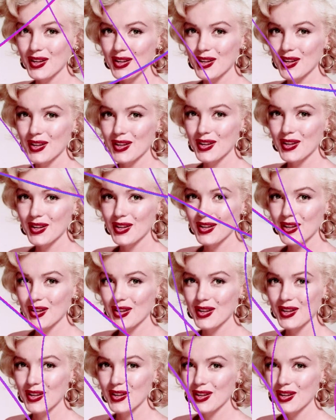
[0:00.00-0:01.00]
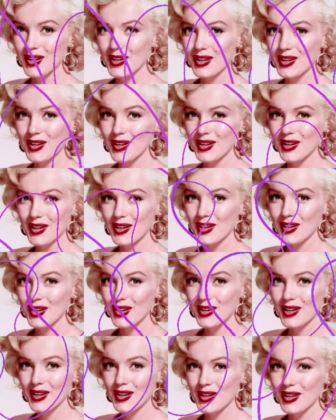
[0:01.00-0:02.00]
also a very happy
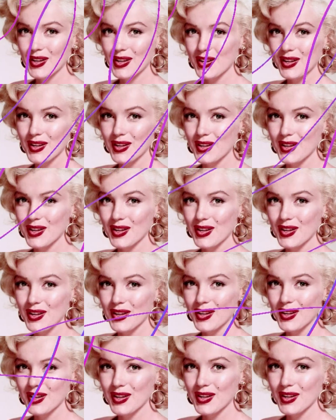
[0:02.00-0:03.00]
girl on screen.